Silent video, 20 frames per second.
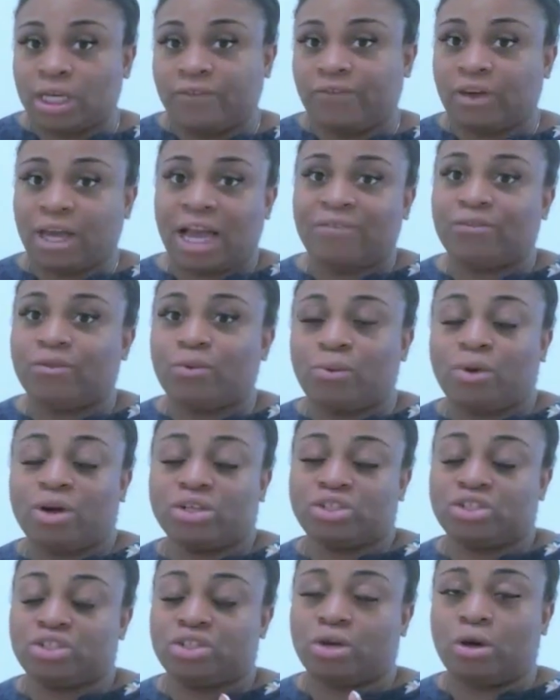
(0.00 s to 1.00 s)
If you haven't
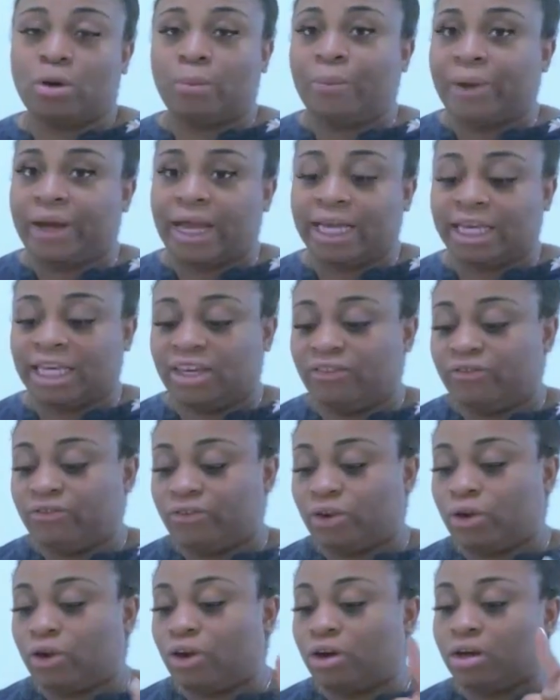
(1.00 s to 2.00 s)
watched the unpacking
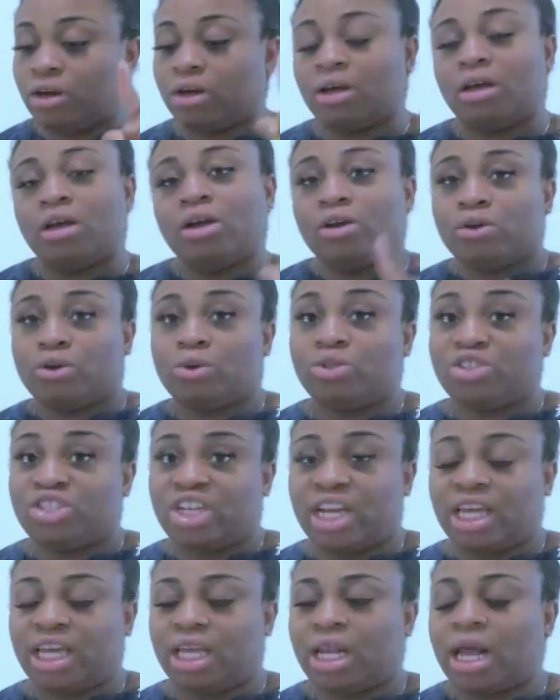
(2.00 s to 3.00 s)
vlog, go
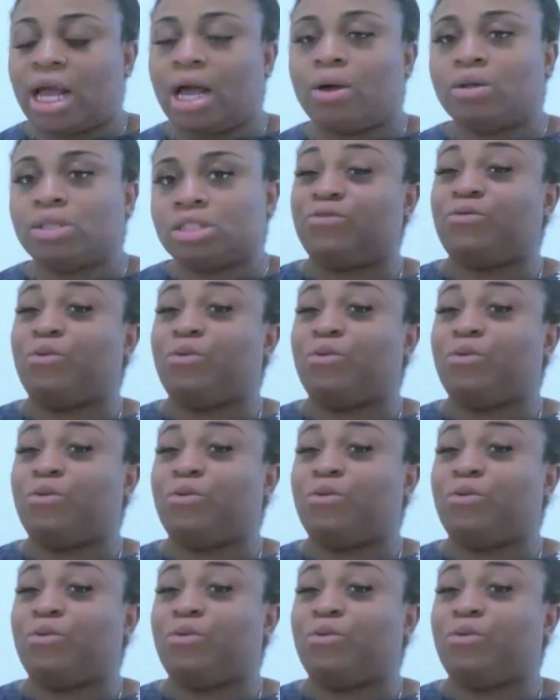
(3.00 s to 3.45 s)
check it out.